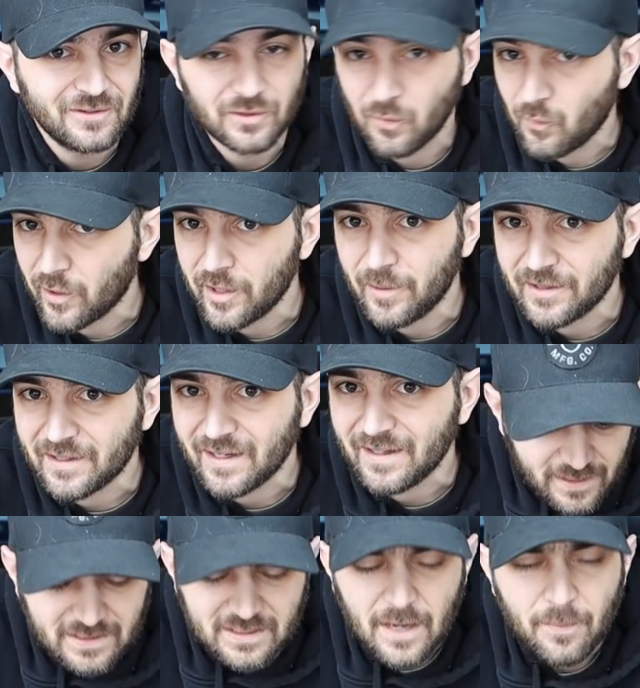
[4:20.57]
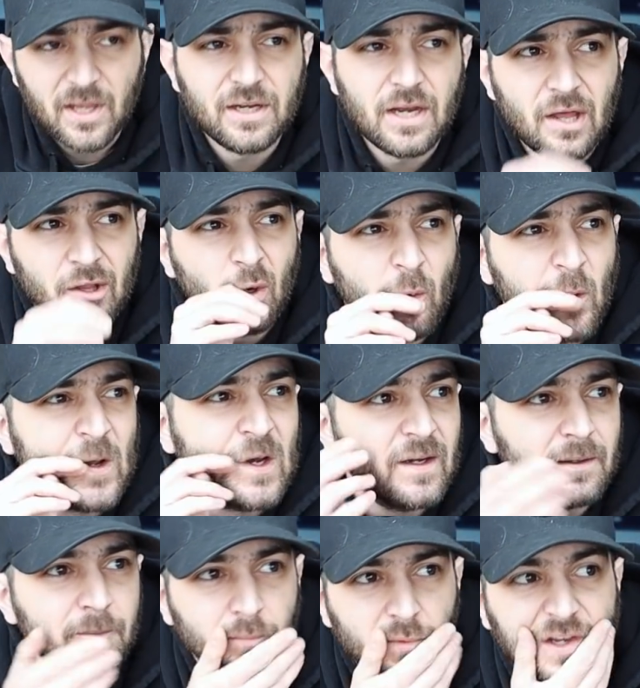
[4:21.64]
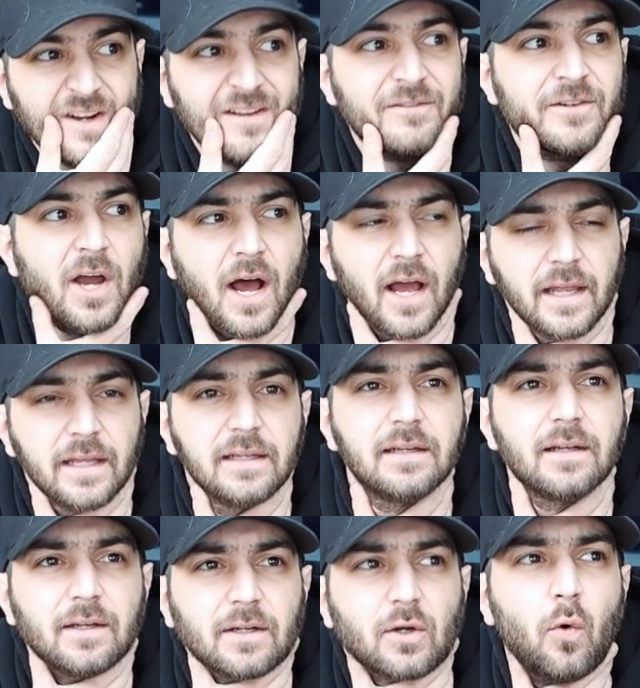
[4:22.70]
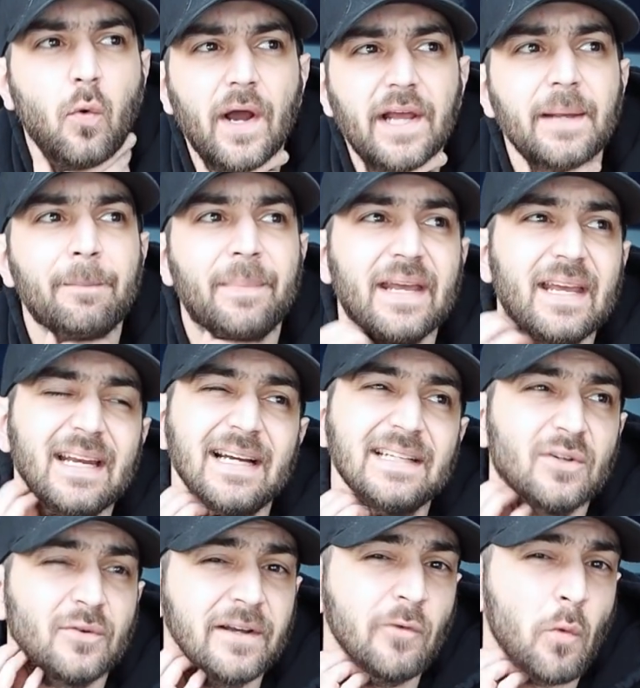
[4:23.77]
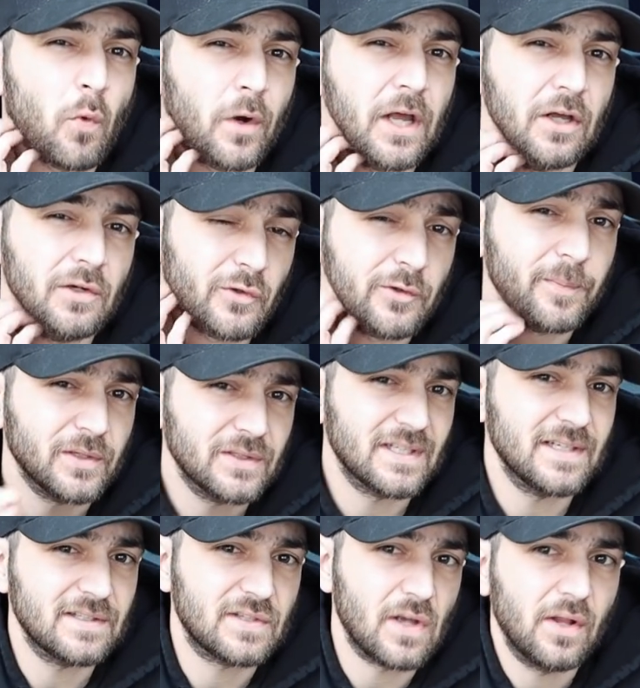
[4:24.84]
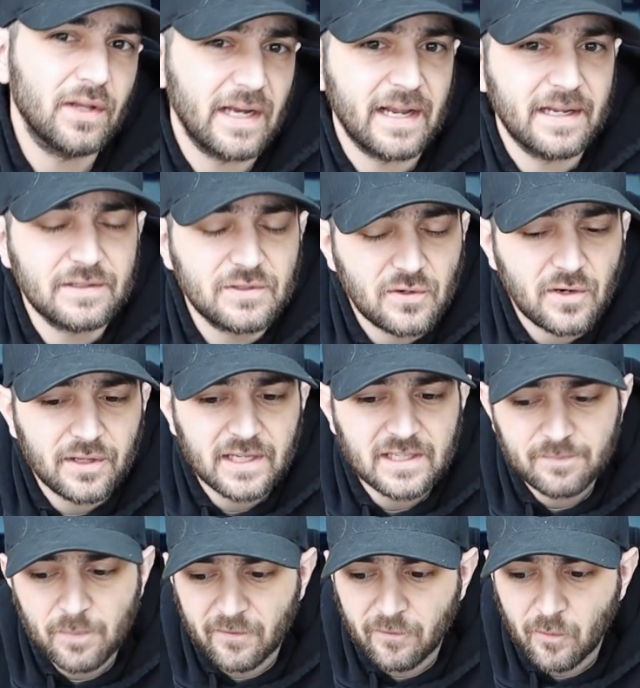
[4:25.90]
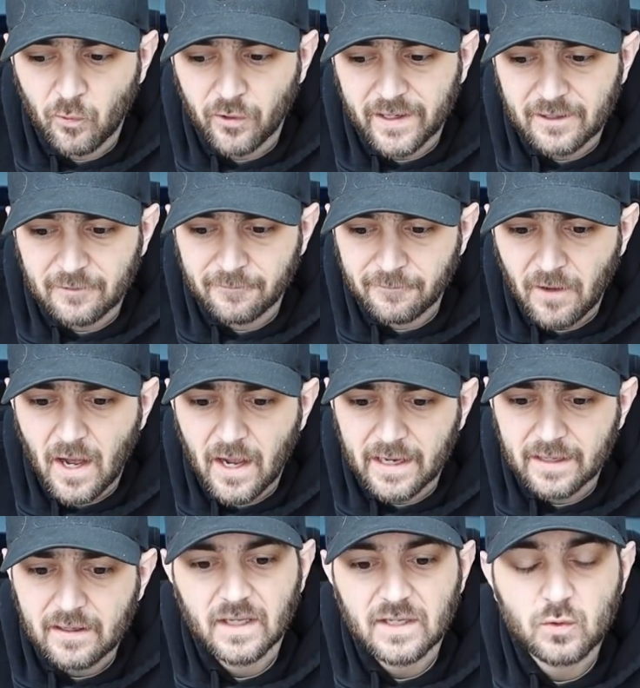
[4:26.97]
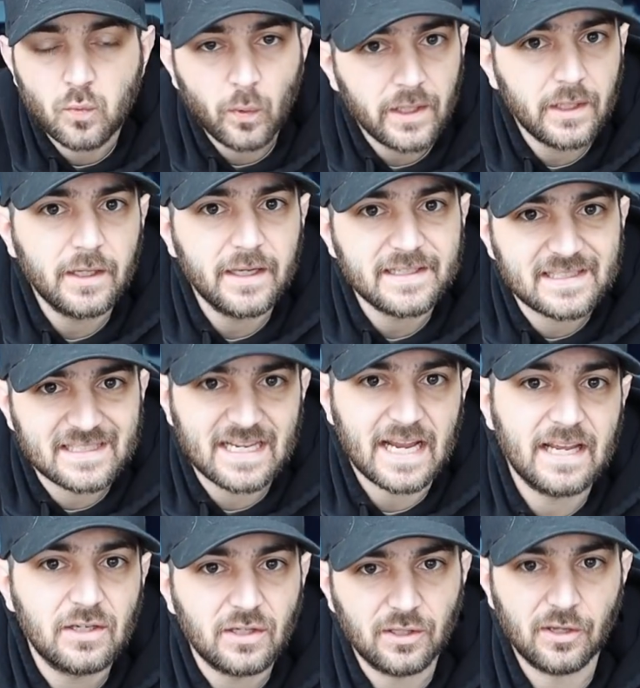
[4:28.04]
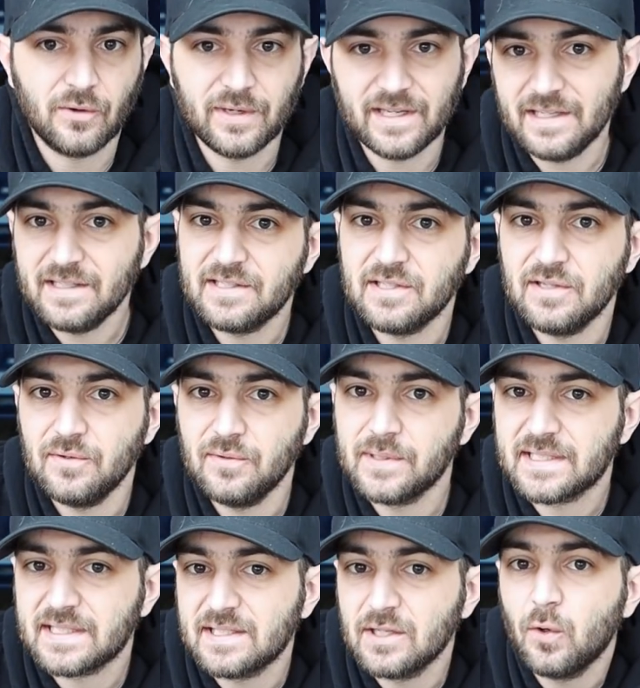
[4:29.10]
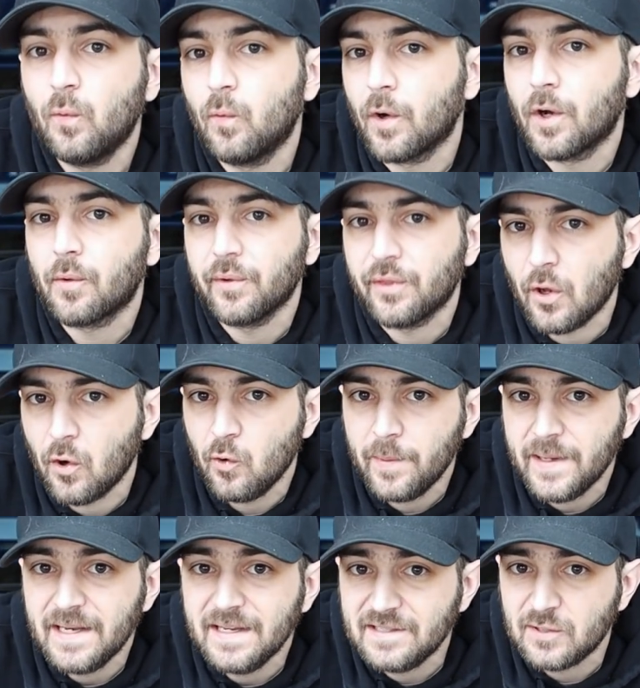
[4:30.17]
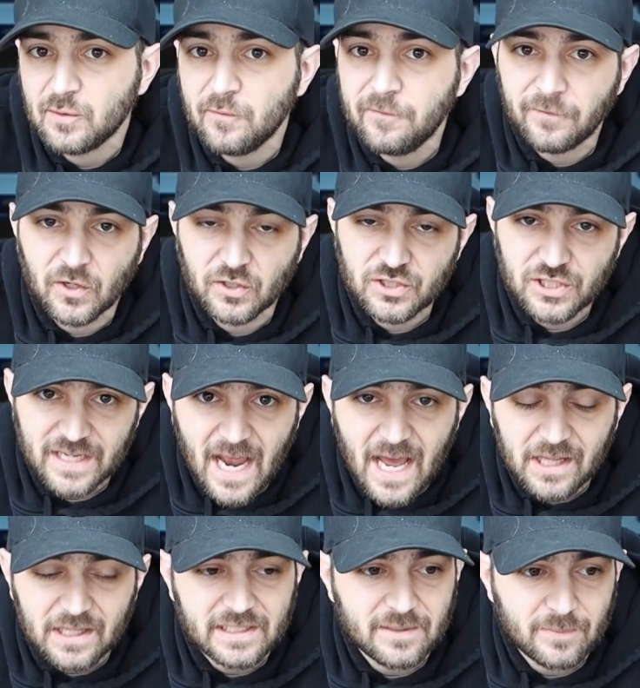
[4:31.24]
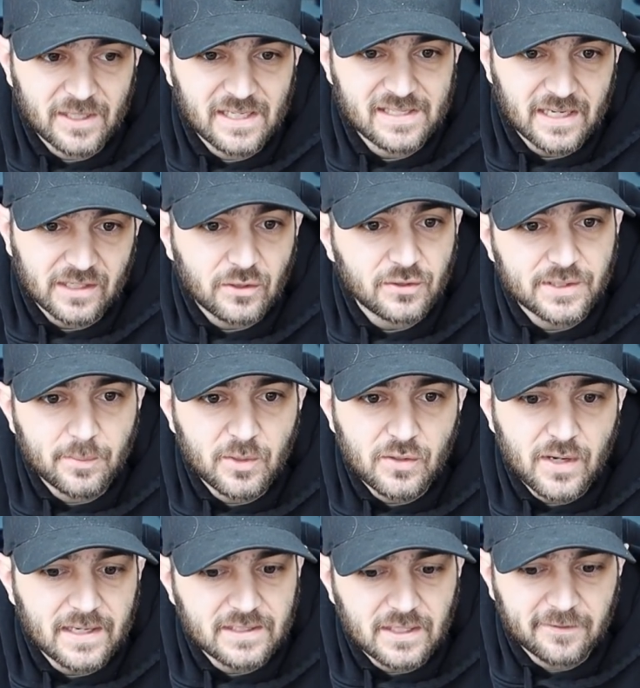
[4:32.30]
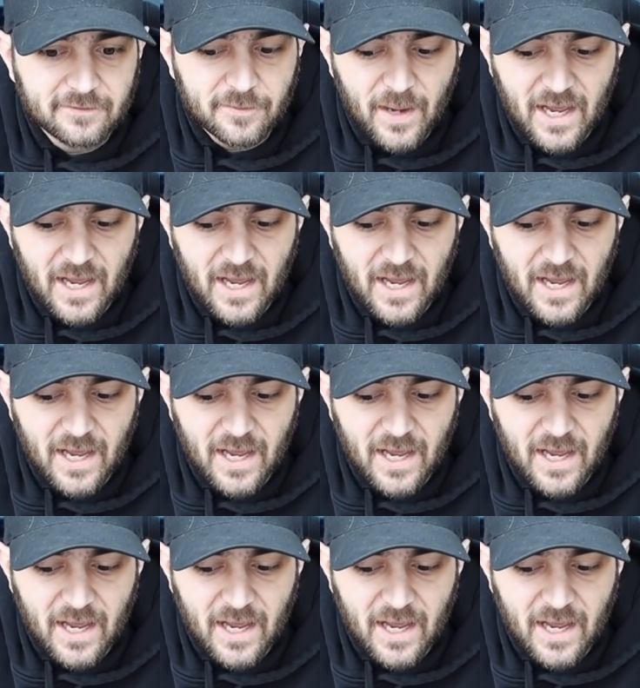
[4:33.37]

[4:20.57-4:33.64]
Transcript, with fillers: Don't worry about that. Next up, another one that I've gotten quite a bit, and I don't have a one hundred percent solid answer on this, but from what I could find, is will a standalone E C U still work with O B D two functionality? Because I know some of you guys still have to